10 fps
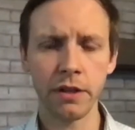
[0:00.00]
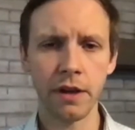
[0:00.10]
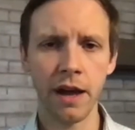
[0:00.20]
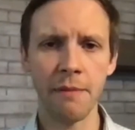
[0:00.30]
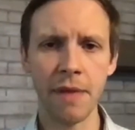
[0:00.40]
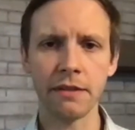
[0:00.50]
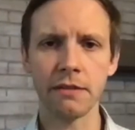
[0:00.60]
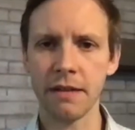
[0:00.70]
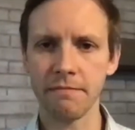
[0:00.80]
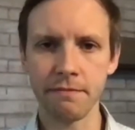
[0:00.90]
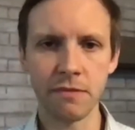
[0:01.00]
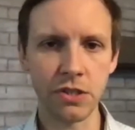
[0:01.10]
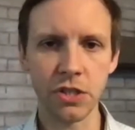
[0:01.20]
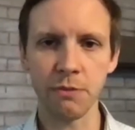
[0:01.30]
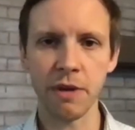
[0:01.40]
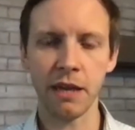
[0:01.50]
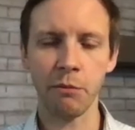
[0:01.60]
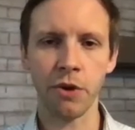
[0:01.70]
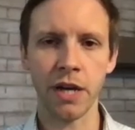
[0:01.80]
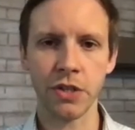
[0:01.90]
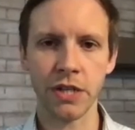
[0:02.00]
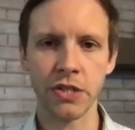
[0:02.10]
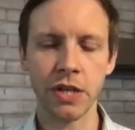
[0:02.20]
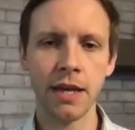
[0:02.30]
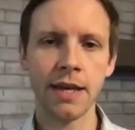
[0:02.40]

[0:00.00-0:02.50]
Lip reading: that decision making process.